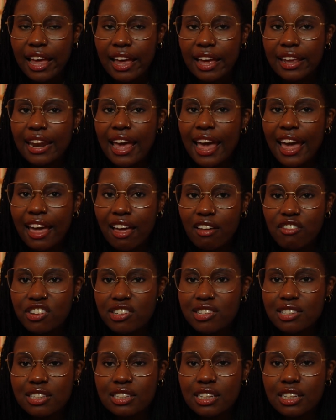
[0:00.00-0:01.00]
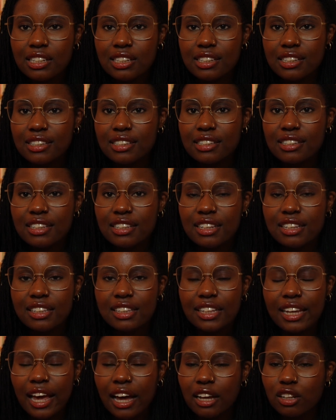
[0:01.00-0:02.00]
and ever since
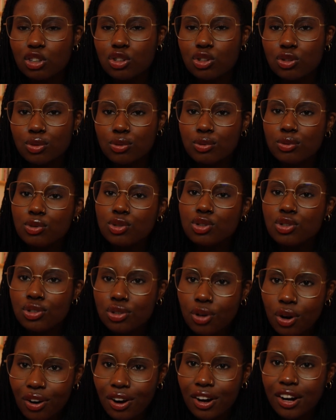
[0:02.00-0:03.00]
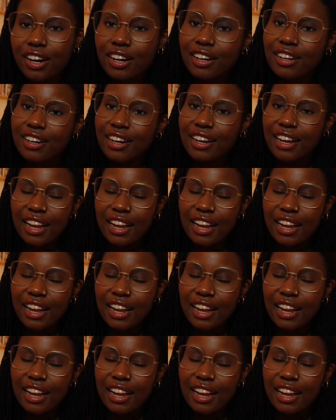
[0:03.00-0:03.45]
they are too short.